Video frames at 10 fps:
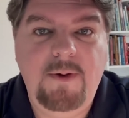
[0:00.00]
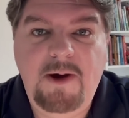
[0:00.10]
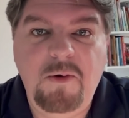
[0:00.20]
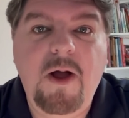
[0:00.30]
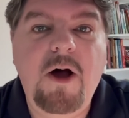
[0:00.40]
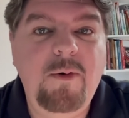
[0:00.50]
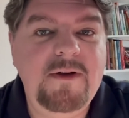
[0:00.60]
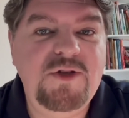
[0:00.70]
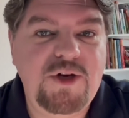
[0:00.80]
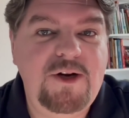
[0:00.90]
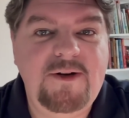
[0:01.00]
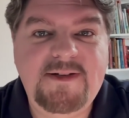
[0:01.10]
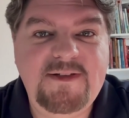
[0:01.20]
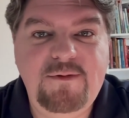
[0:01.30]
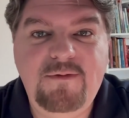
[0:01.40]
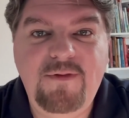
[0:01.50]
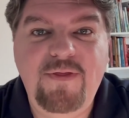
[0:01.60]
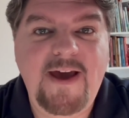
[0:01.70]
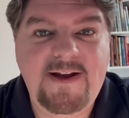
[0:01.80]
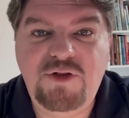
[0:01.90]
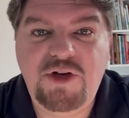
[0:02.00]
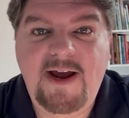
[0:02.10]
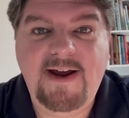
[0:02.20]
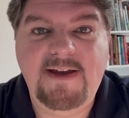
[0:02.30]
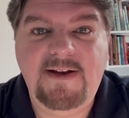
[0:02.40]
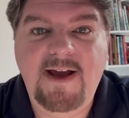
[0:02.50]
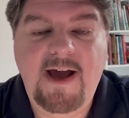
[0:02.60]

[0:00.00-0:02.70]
I will always cherish that jacket.